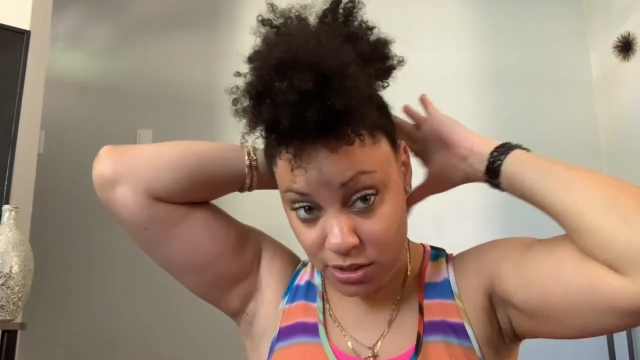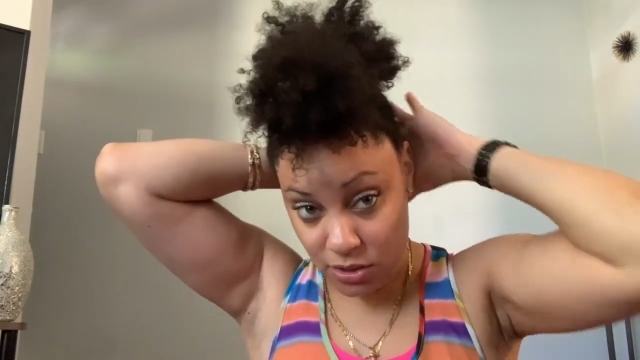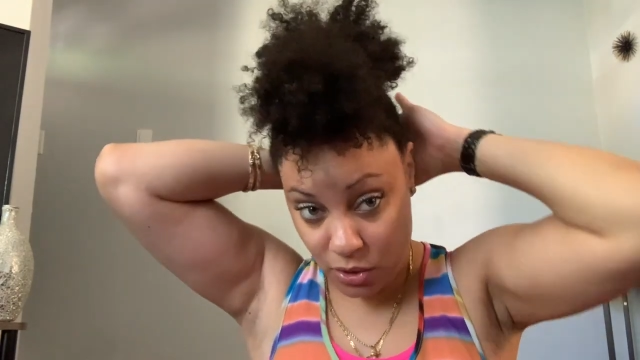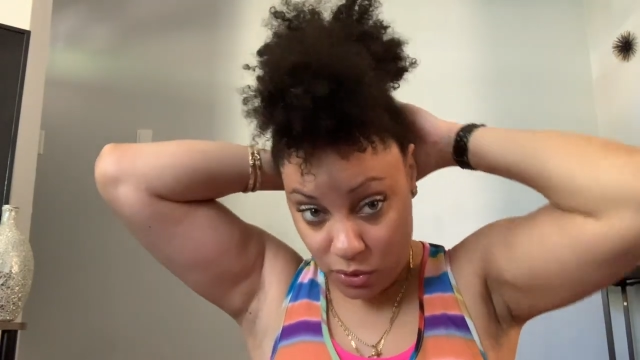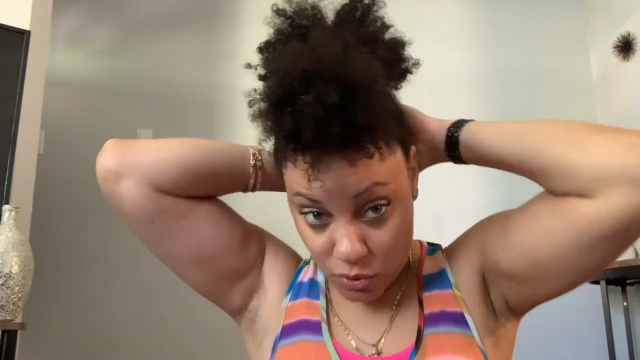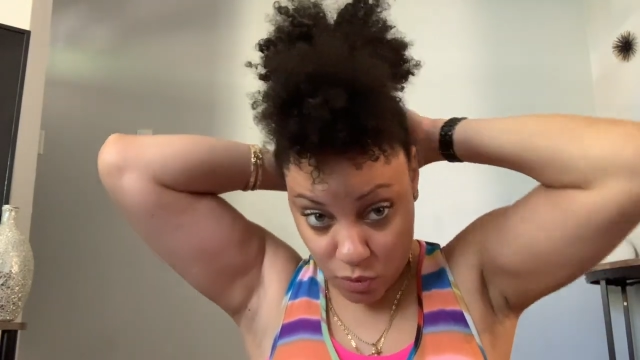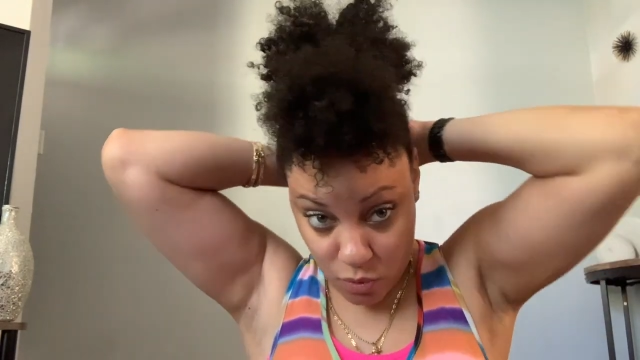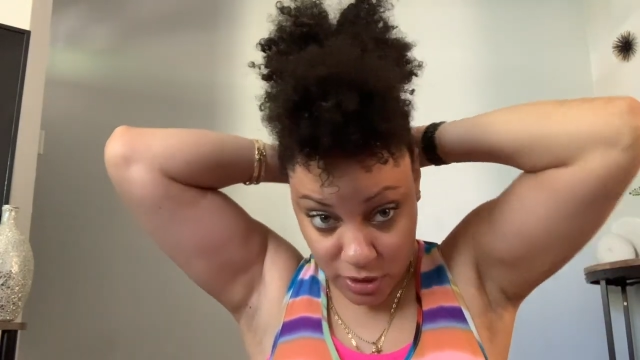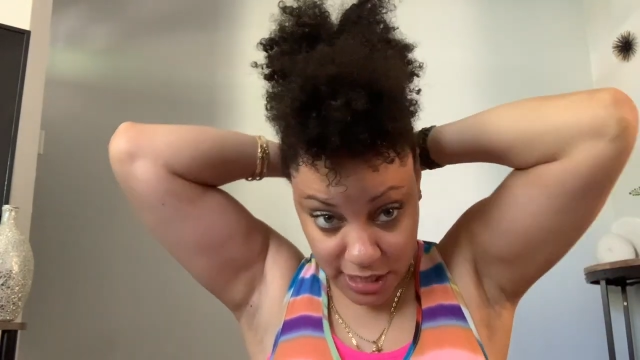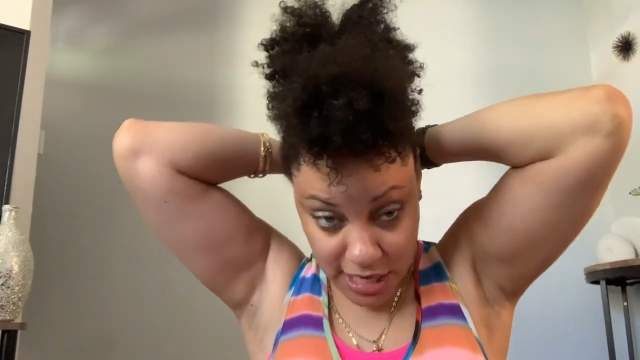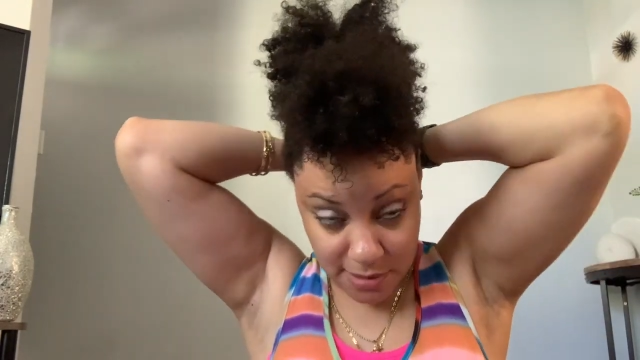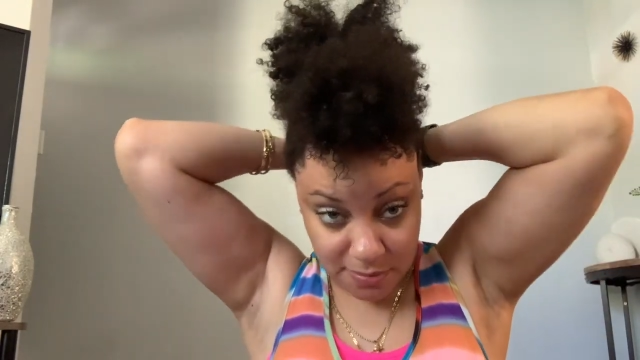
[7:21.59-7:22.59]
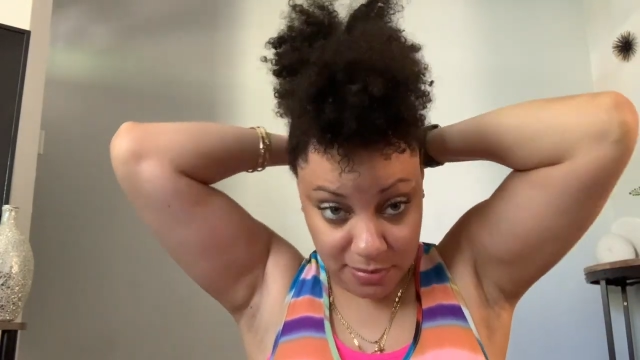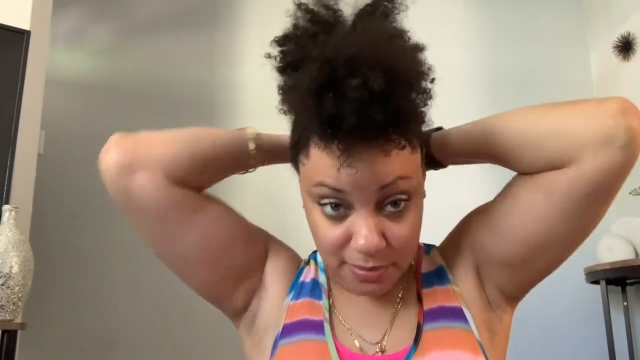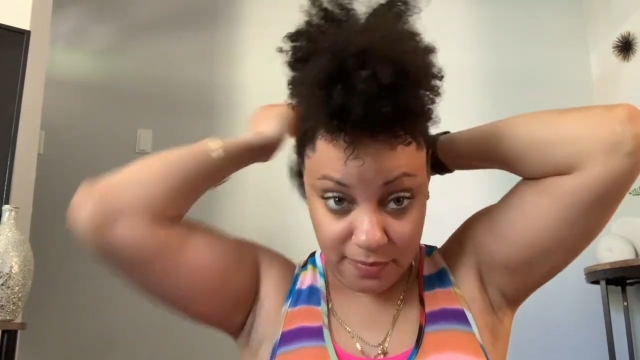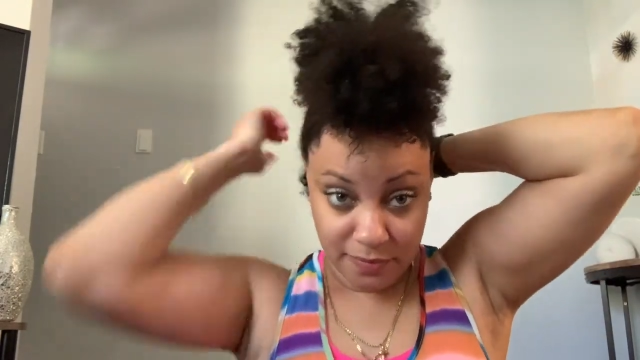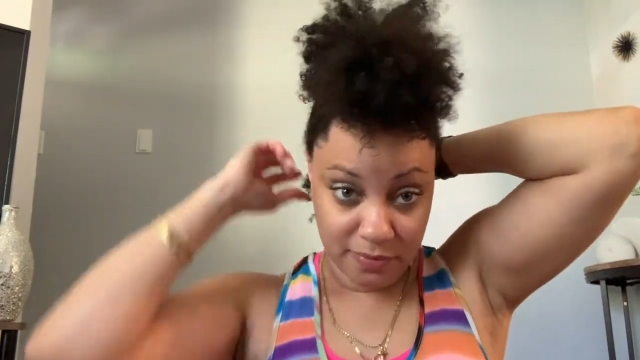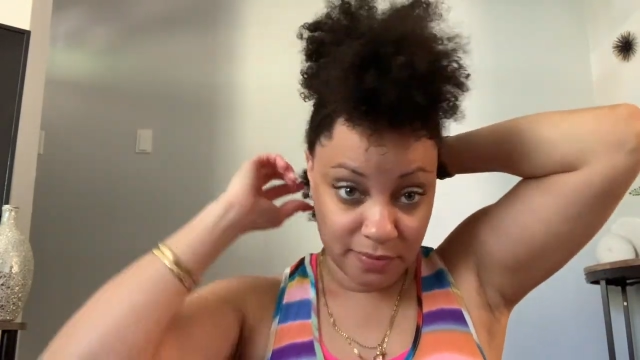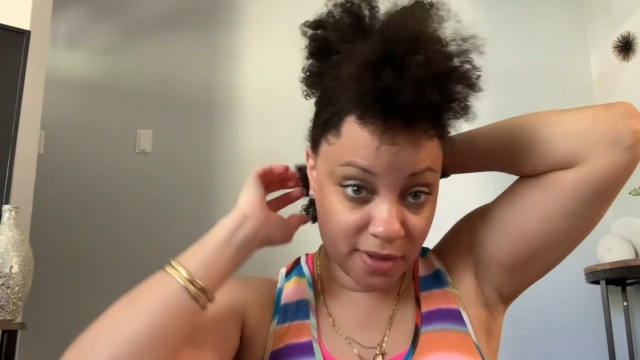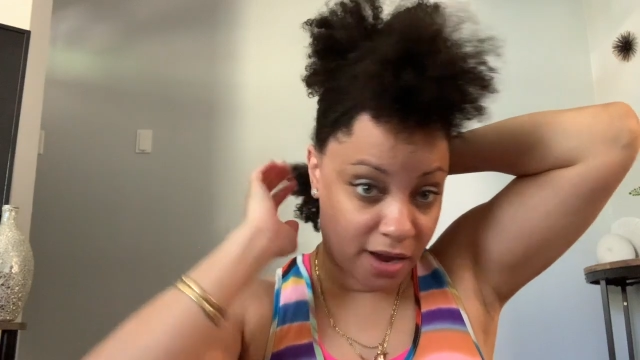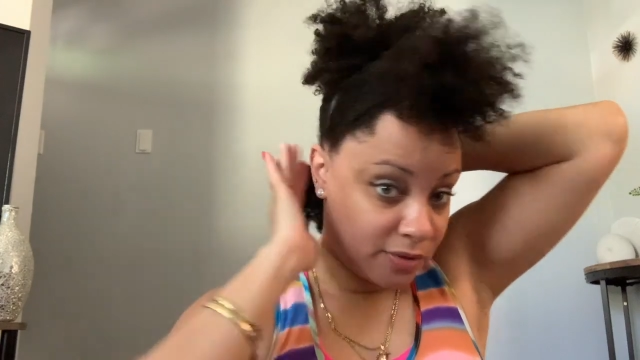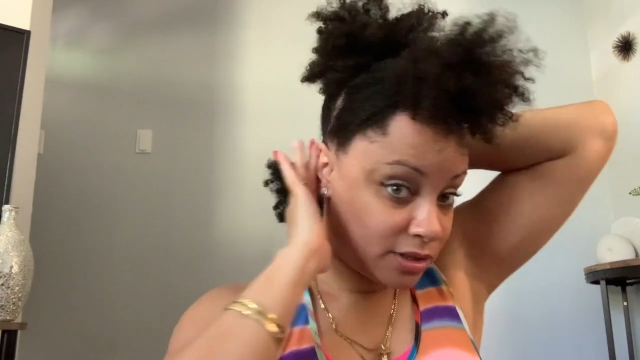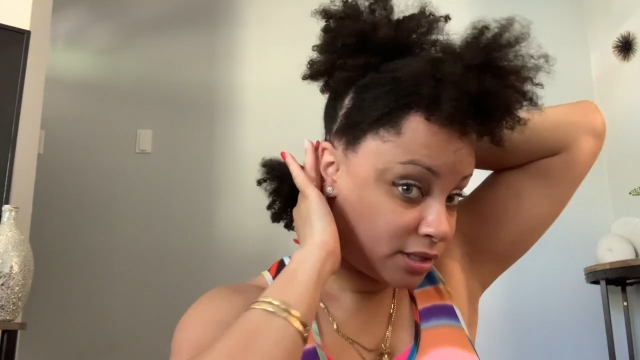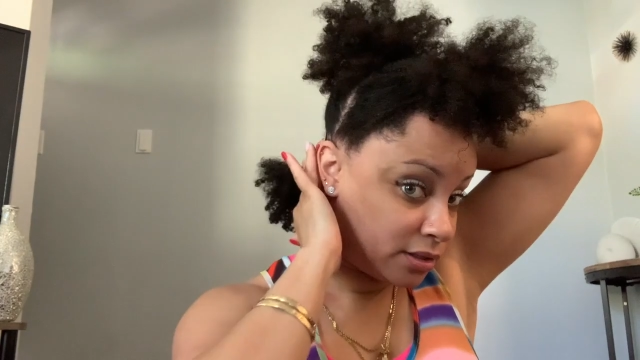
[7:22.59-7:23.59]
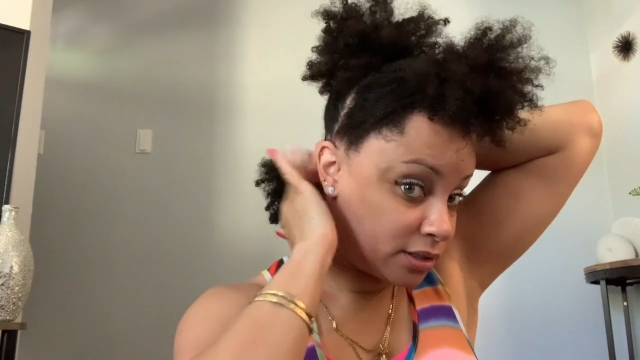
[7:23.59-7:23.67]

So you want to keep everything